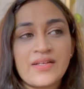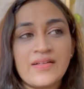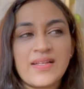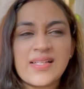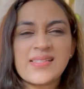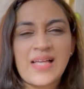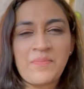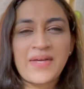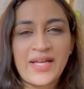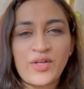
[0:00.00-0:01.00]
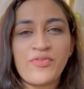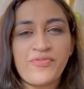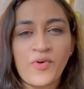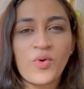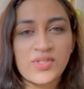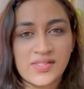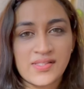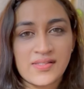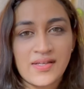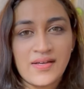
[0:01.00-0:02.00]
there is some kind of
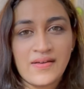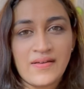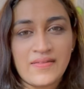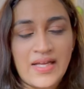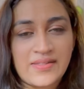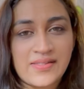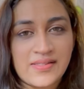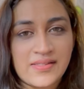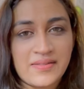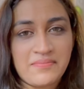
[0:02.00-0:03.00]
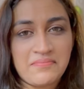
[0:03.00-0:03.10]
force that's